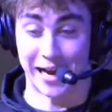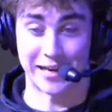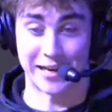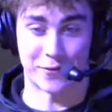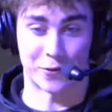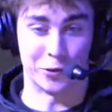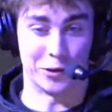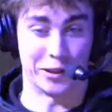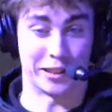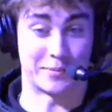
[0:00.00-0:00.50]

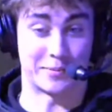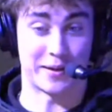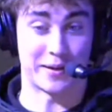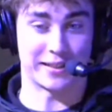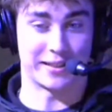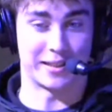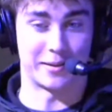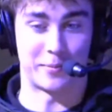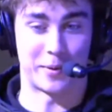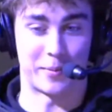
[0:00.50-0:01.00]
never really
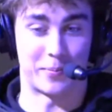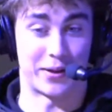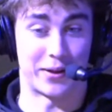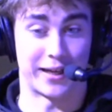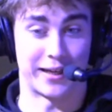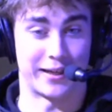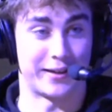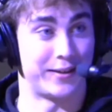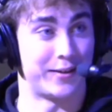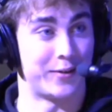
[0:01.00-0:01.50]
expected to be
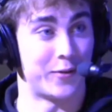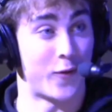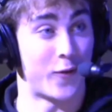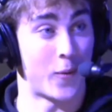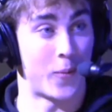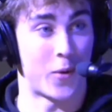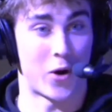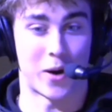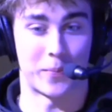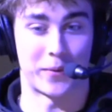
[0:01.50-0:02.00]
playing
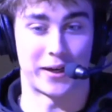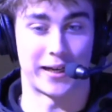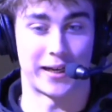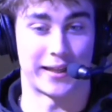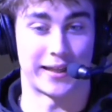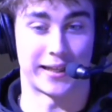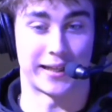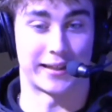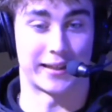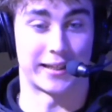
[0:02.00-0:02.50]
football. I mean, I
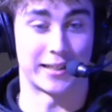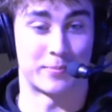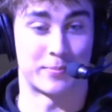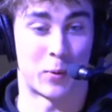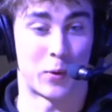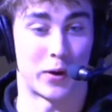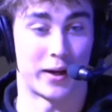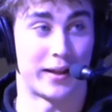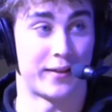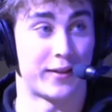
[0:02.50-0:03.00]
think
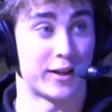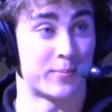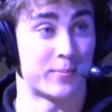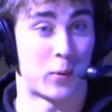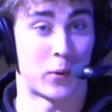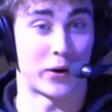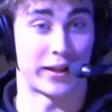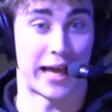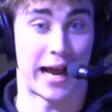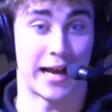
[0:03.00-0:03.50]
this
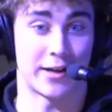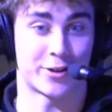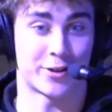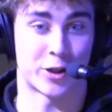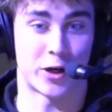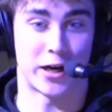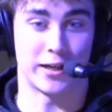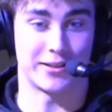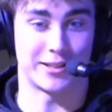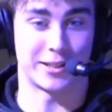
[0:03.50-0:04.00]
point last
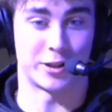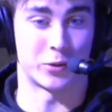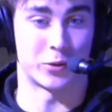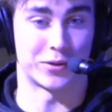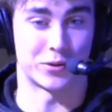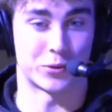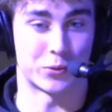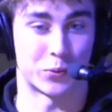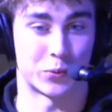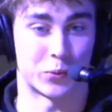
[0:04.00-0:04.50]
year, I still
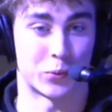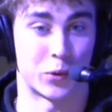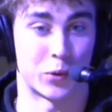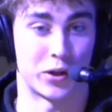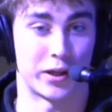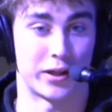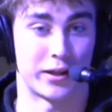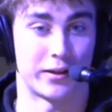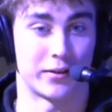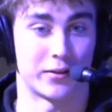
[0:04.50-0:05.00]
was
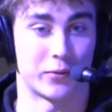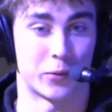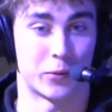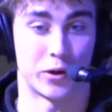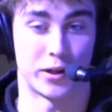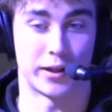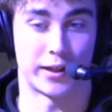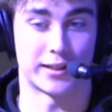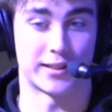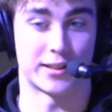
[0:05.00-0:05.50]
really,
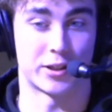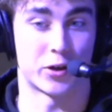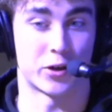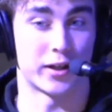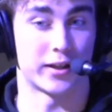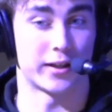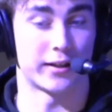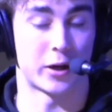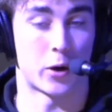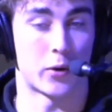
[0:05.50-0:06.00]
really
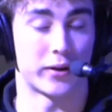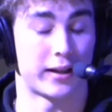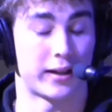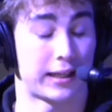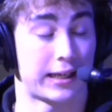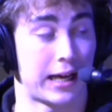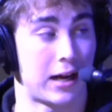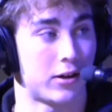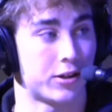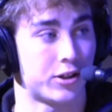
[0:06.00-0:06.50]
considering going down
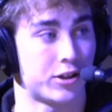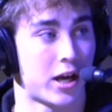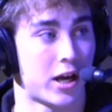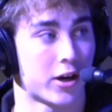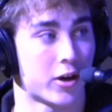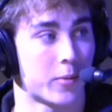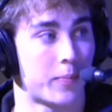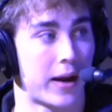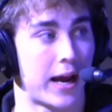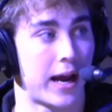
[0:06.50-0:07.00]
the college
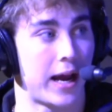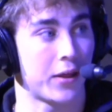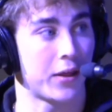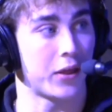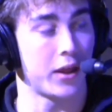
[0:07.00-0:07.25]
soccer path.